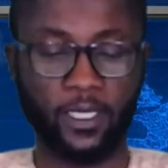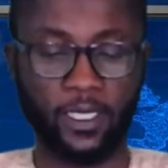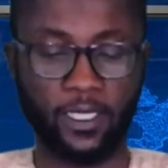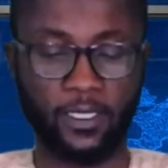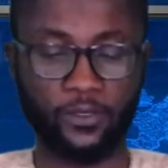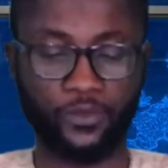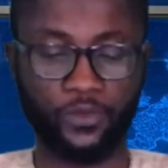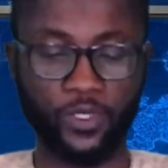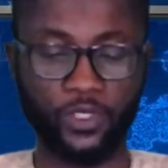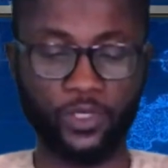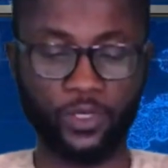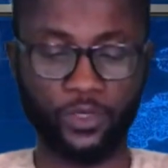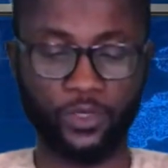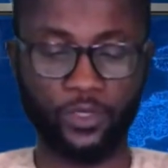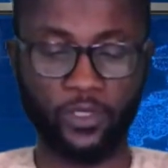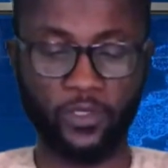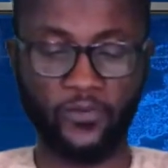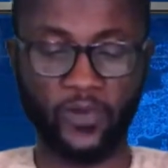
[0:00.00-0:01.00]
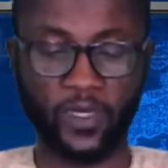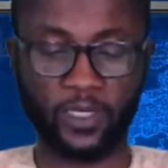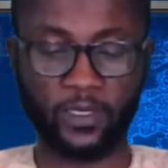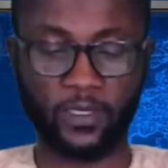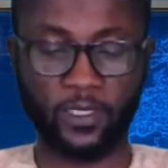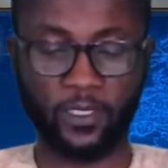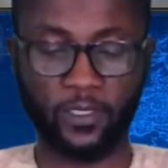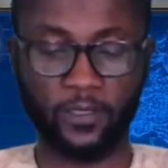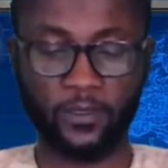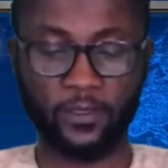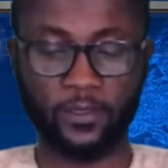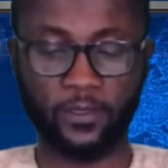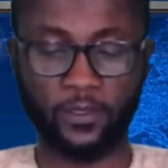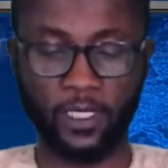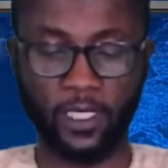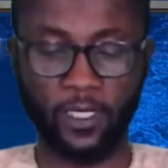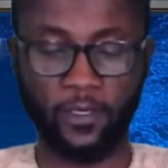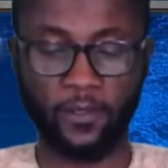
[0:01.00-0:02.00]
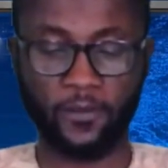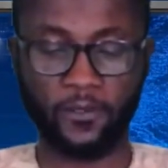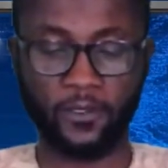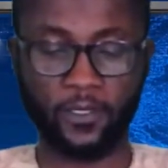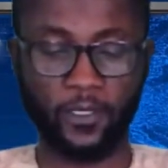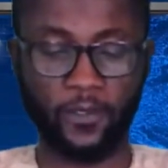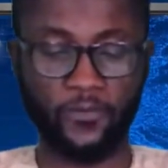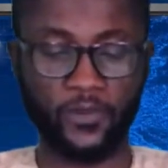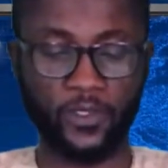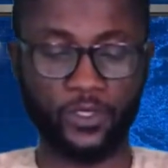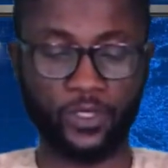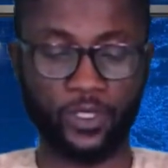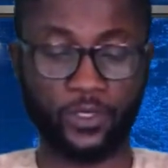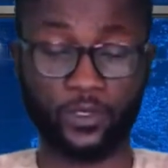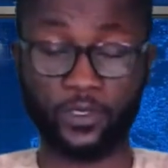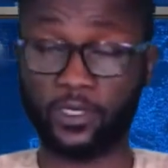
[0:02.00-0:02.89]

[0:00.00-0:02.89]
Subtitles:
and reach universal health coverage is to